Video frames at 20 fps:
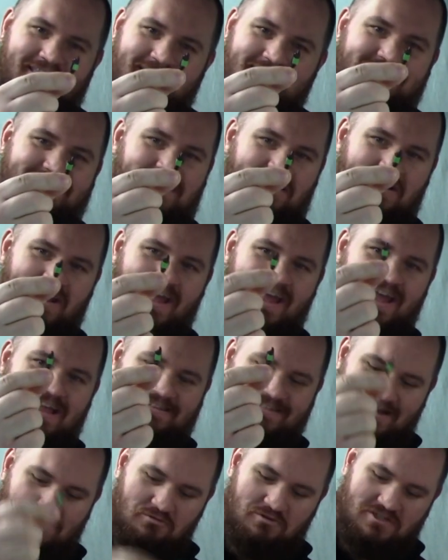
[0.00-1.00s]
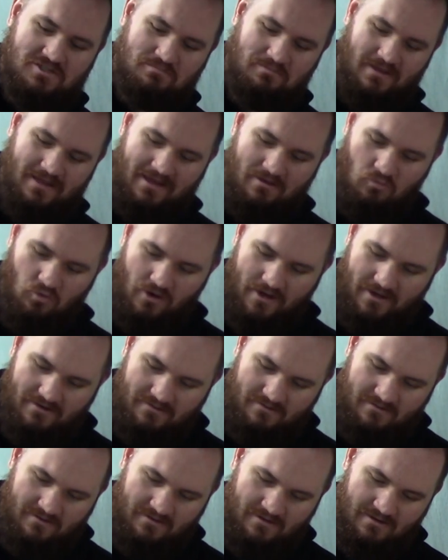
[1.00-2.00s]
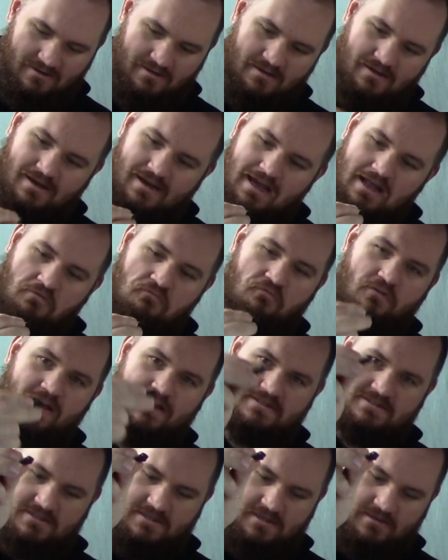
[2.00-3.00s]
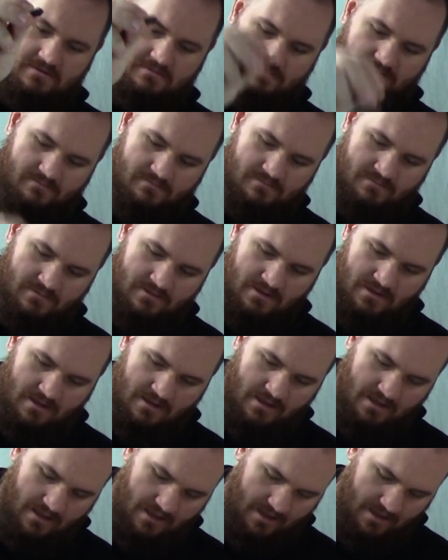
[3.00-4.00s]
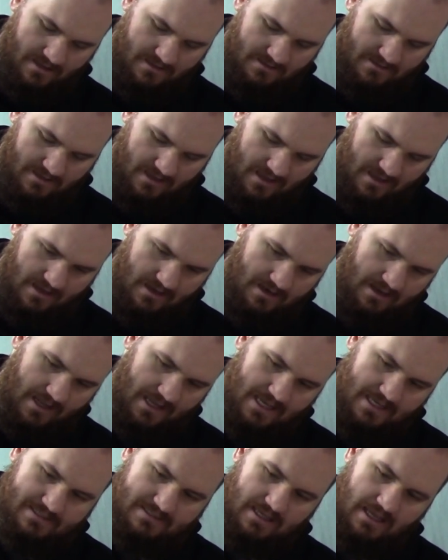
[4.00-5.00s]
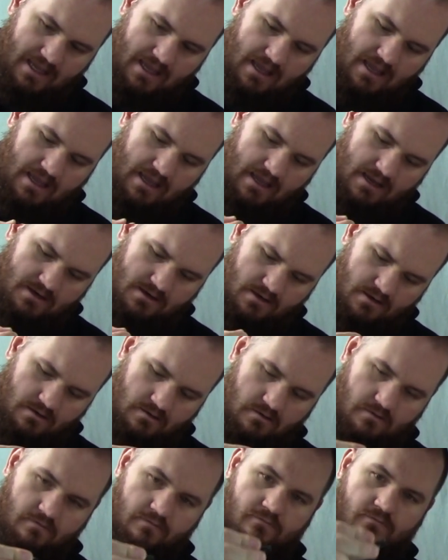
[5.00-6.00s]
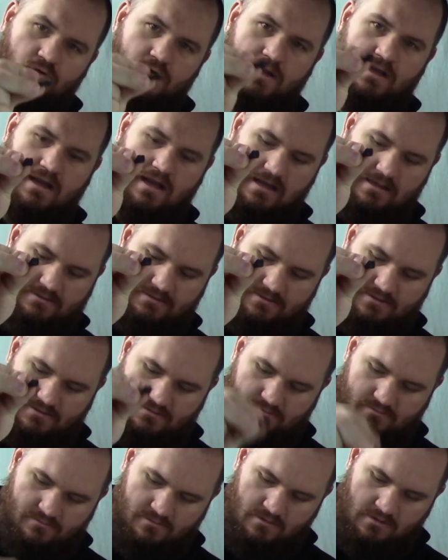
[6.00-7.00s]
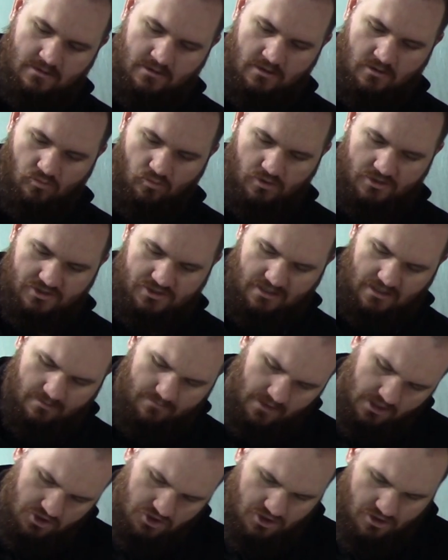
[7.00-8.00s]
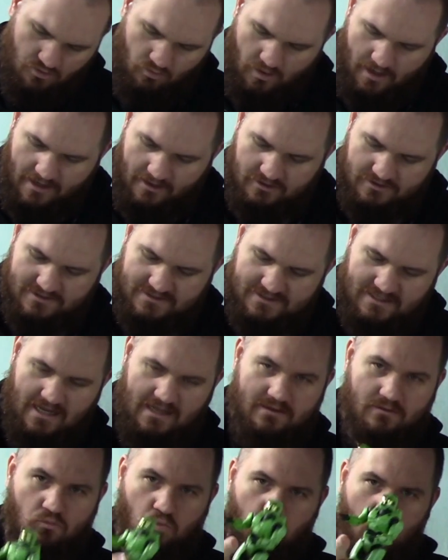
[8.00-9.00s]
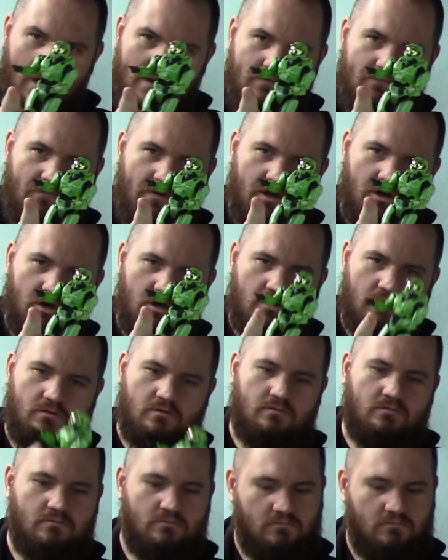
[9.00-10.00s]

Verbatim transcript: These are the hands I would display him with. Got a fist, and then has a hand for the guns, which I'm not sure why, because he's got one finger.